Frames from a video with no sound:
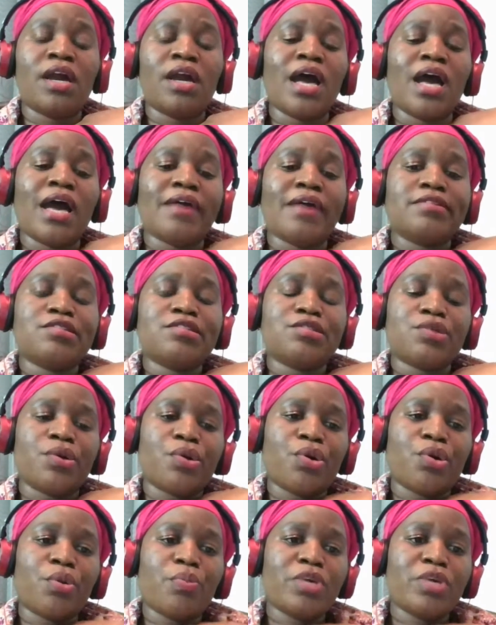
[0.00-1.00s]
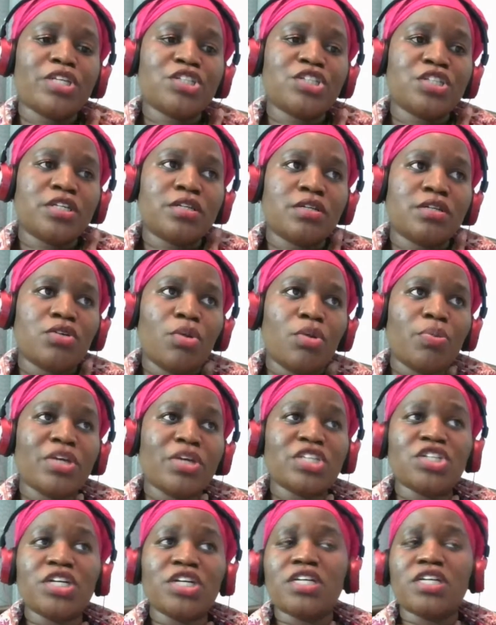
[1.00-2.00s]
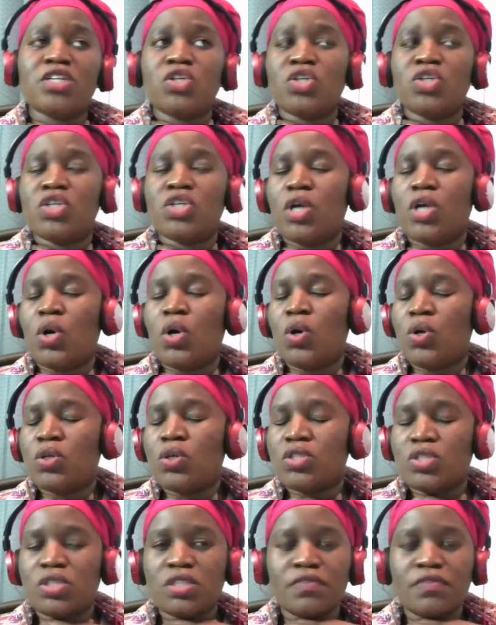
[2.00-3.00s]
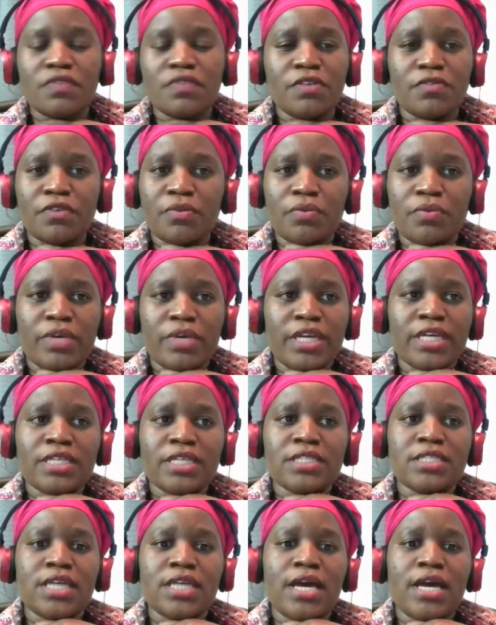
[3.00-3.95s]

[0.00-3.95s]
And so oppression can look all sorts of different ways.